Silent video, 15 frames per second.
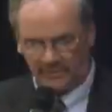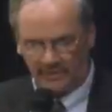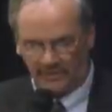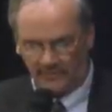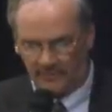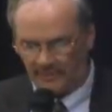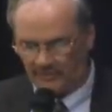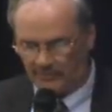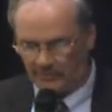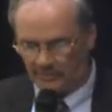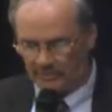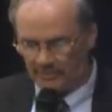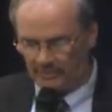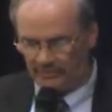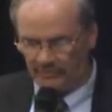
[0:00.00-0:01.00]
conduct
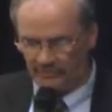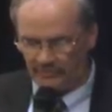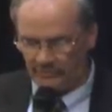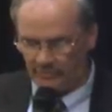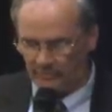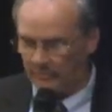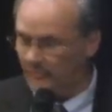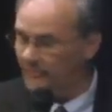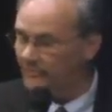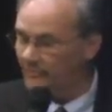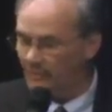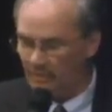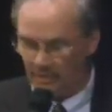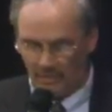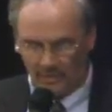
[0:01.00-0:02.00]
baseball leagues and tournaments
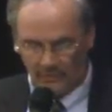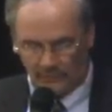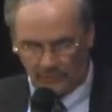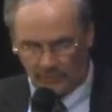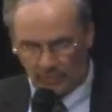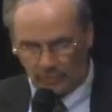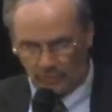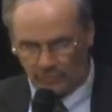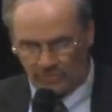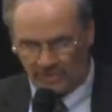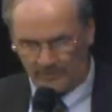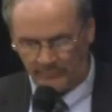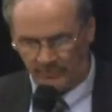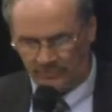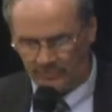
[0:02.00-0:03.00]
for local
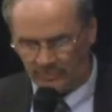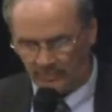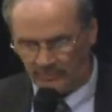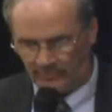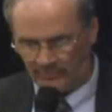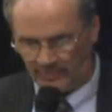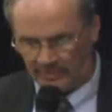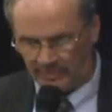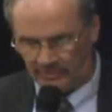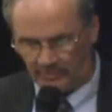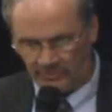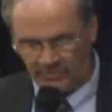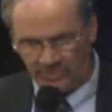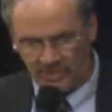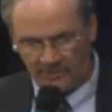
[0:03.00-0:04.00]
championships, and that
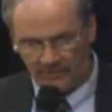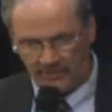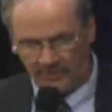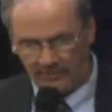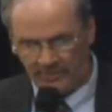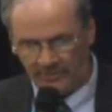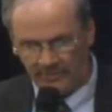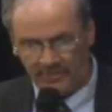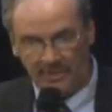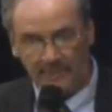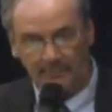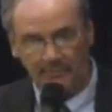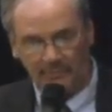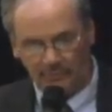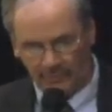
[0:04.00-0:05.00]
those champions be given the
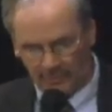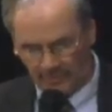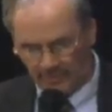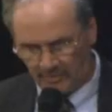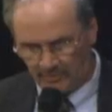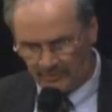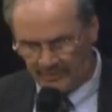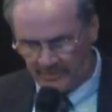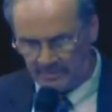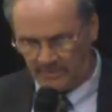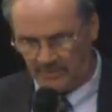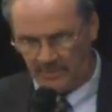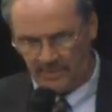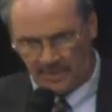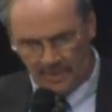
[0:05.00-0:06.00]
opportunity to
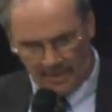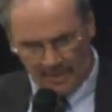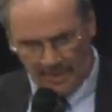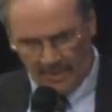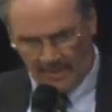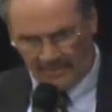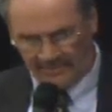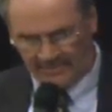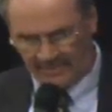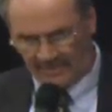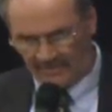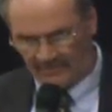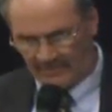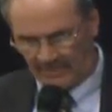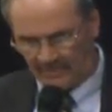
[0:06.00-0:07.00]
compete at
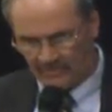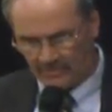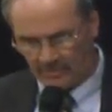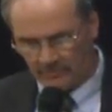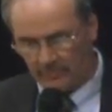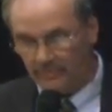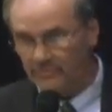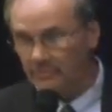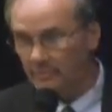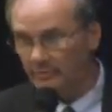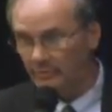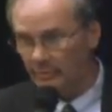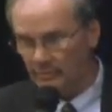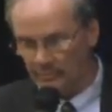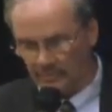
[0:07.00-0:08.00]
state, sectional, and regional
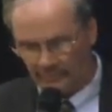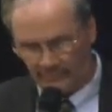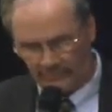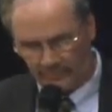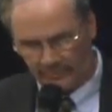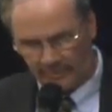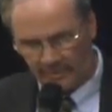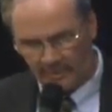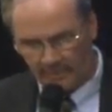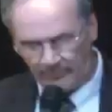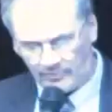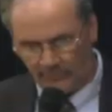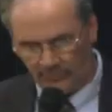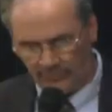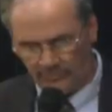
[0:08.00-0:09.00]
tournaments leading
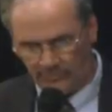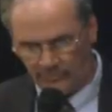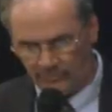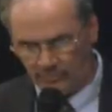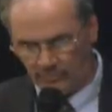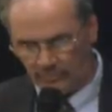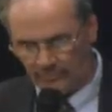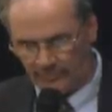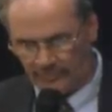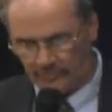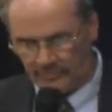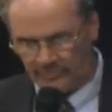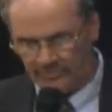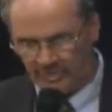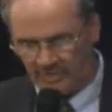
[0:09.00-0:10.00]
up to a Junior World
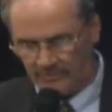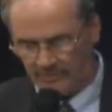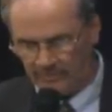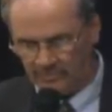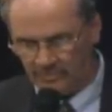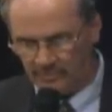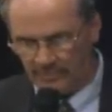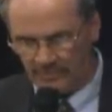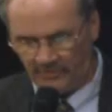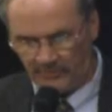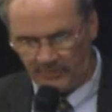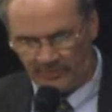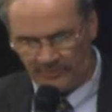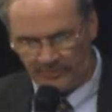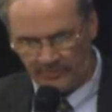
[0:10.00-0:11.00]
Series championship
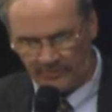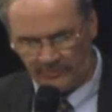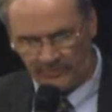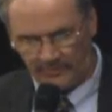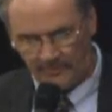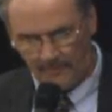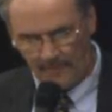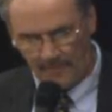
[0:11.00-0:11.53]
baseball series.